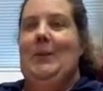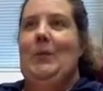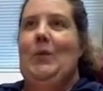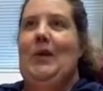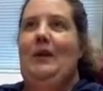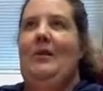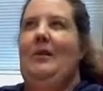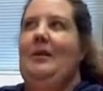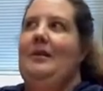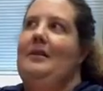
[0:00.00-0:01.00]
what they
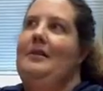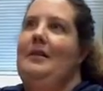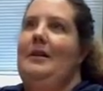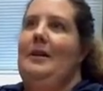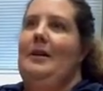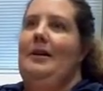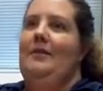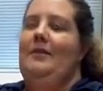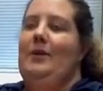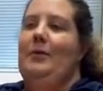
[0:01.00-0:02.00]
call a
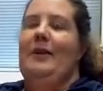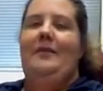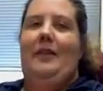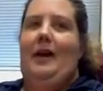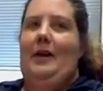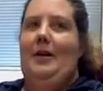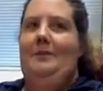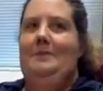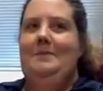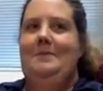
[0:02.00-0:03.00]
freeway flyer,
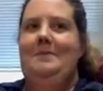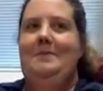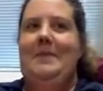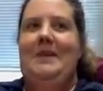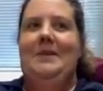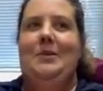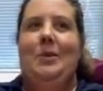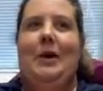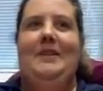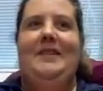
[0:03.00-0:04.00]

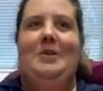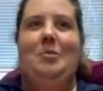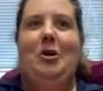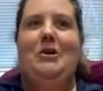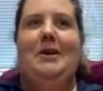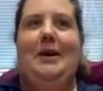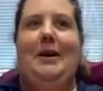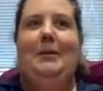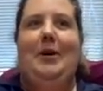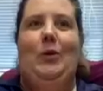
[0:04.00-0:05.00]
where I teach
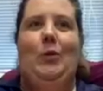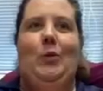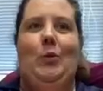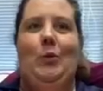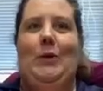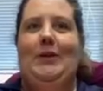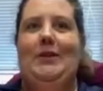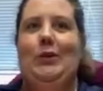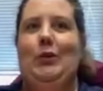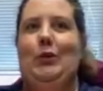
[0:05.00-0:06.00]
part-time at one
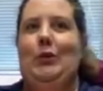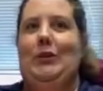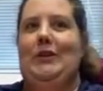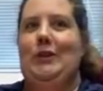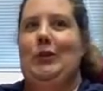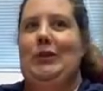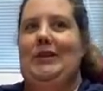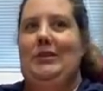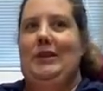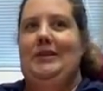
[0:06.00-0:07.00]
school
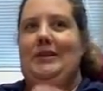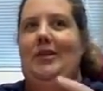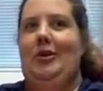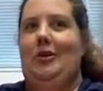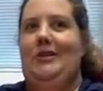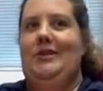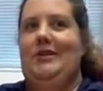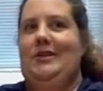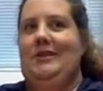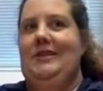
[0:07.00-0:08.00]
district, college
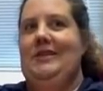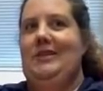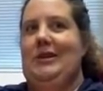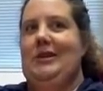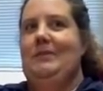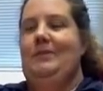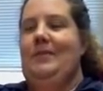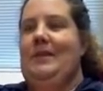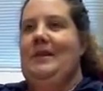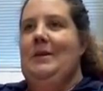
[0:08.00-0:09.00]
district,
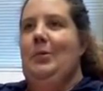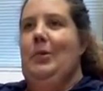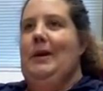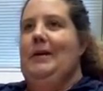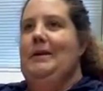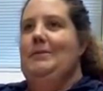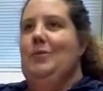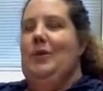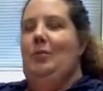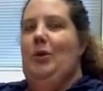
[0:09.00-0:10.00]
but
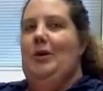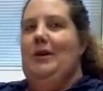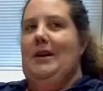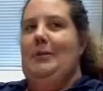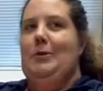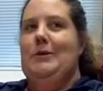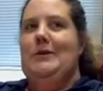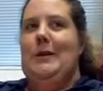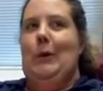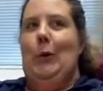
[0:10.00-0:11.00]
with part-timers,
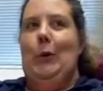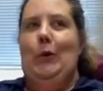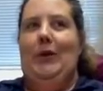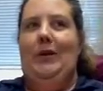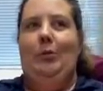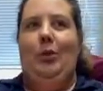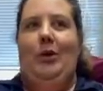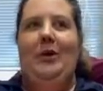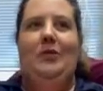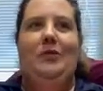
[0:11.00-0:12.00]
they'll only
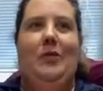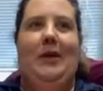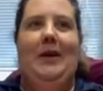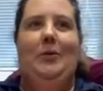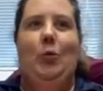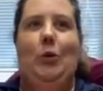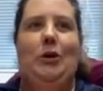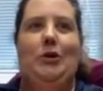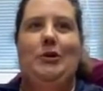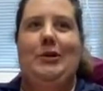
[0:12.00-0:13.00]
employ you for like 1
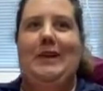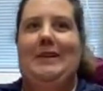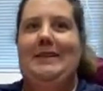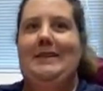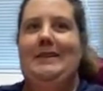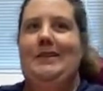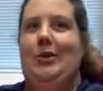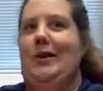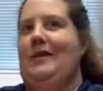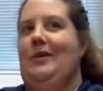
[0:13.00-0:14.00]
or 2 classes so
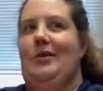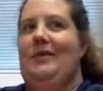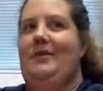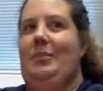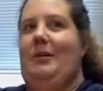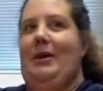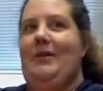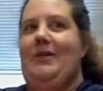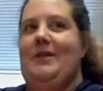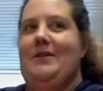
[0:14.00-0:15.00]
that they don't have to pay
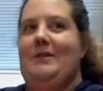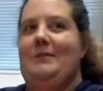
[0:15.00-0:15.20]
benefits.